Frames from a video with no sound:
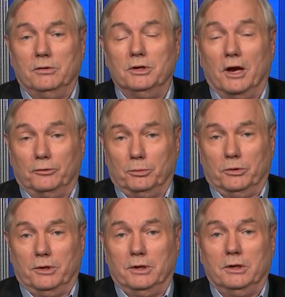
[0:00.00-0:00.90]

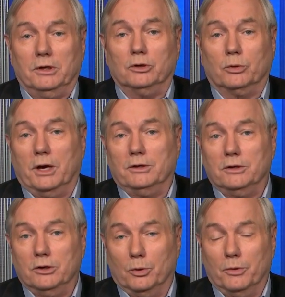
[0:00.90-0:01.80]
desperately in trying to
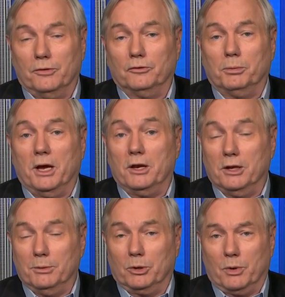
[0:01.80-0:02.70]
deal with this
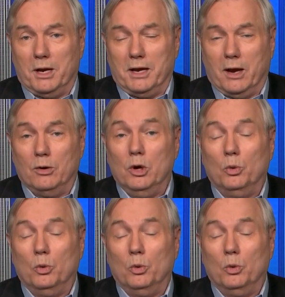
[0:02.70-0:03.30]
pandemic right now.